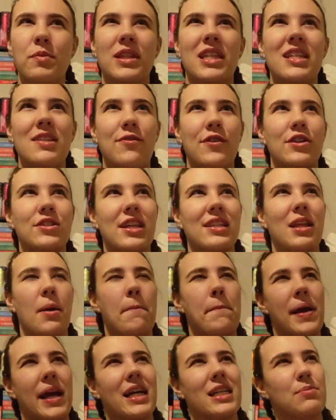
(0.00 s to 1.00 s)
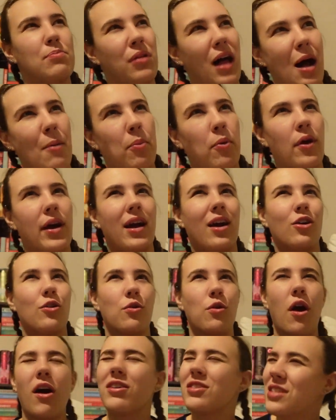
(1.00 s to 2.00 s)
But this feels like the biggest plot point
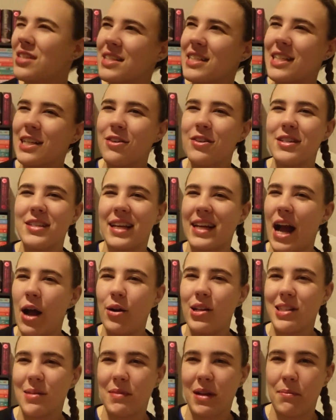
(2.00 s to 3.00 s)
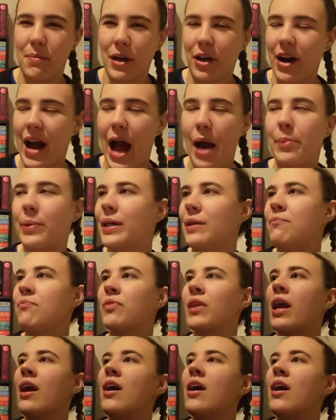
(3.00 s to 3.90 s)
across the series. Like, how can something bigger happen?